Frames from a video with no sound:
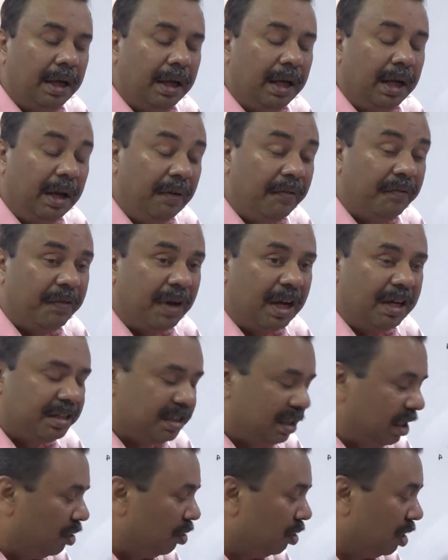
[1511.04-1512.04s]
If I
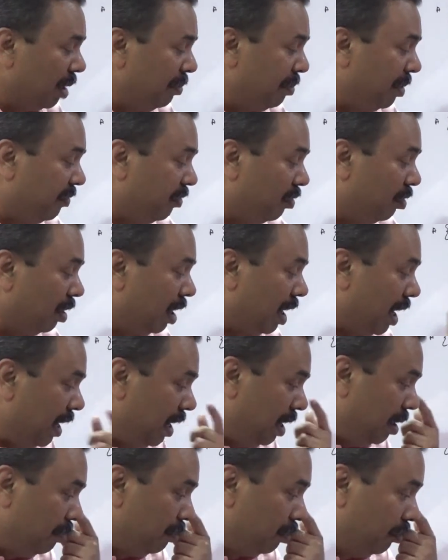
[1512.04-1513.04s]
say, okay, before
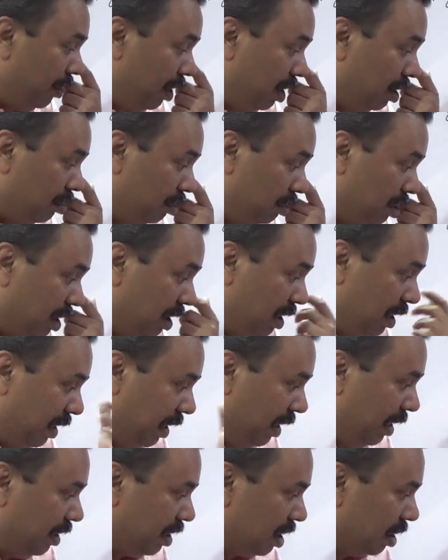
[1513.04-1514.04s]
I moving to the
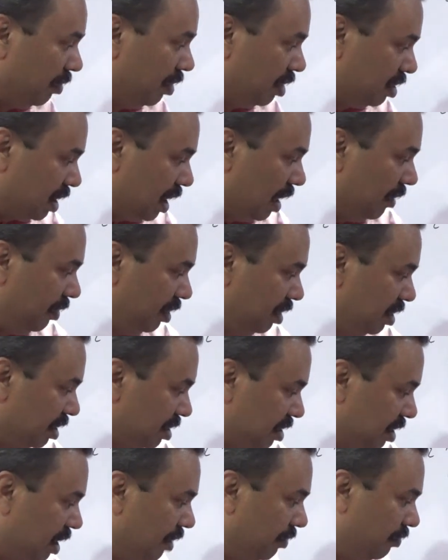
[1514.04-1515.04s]
intervals, I will
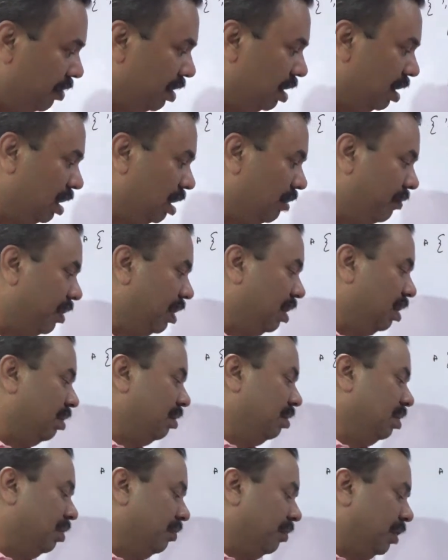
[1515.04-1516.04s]
just give
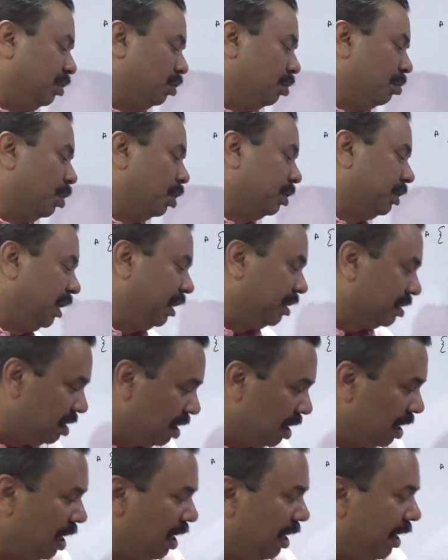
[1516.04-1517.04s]
one two more things,
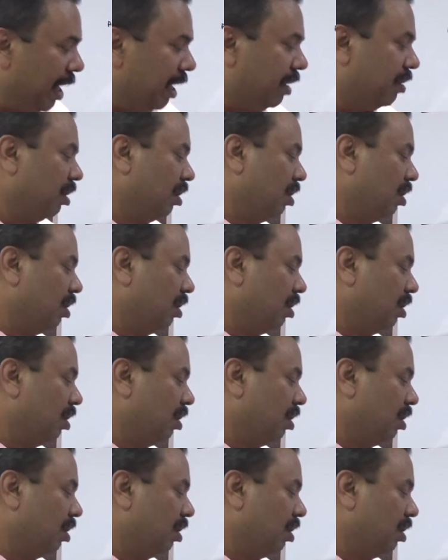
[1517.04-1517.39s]
like